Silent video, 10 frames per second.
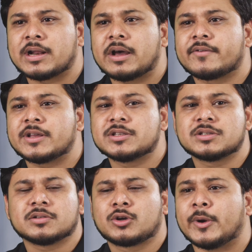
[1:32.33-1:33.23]
an
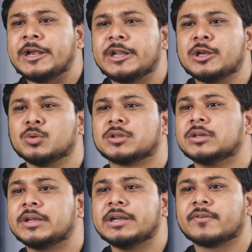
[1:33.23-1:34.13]
average, 20 to
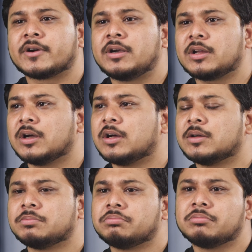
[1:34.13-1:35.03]
30 different
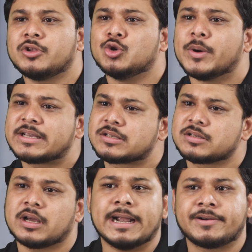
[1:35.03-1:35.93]

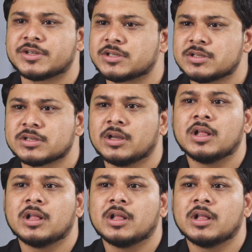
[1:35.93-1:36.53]
UX iterations,